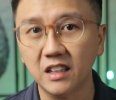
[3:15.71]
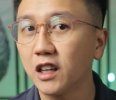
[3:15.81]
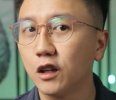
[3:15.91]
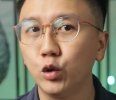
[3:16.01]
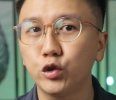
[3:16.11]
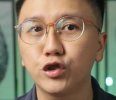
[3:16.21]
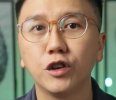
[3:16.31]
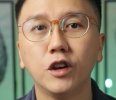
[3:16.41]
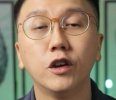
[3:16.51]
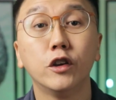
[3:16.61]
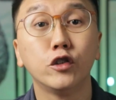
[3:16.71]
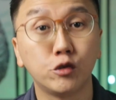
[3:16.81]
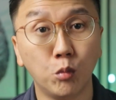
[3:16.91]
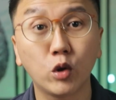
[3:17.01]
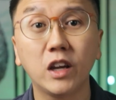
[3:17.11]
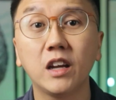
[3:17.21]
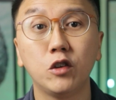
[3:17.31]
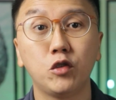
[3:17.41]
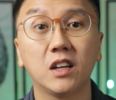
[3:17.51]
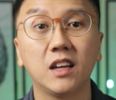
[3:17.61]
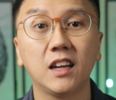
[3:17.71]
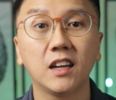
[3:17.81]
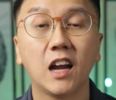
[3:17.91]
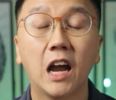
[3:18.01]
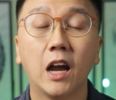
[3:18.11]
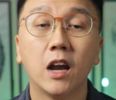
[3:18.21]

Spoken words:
includes smoking and drinking,